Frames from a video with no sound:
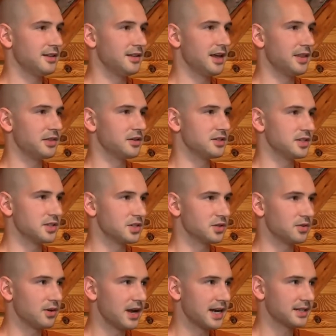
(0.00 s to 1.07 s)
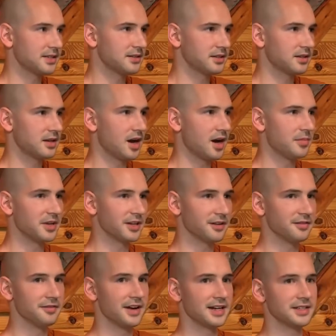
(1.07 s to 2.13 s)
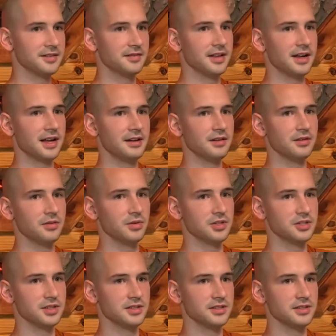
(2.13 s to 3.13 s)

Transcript: that there's a direct karmic effect of that, which